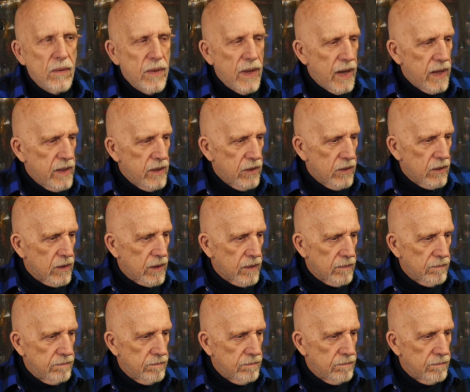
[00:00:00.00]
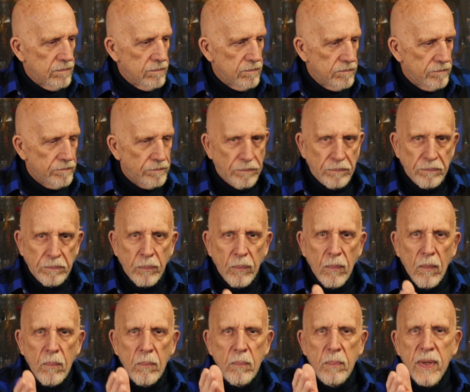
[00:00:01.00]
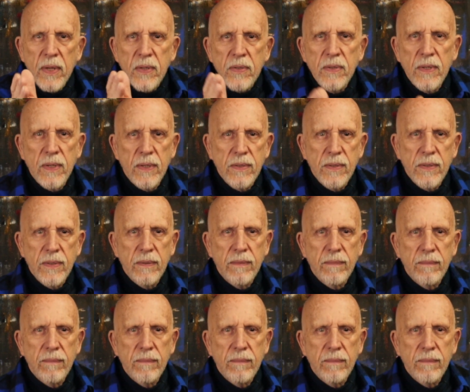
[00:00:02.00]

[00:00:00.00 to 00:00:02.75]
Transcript: that your business.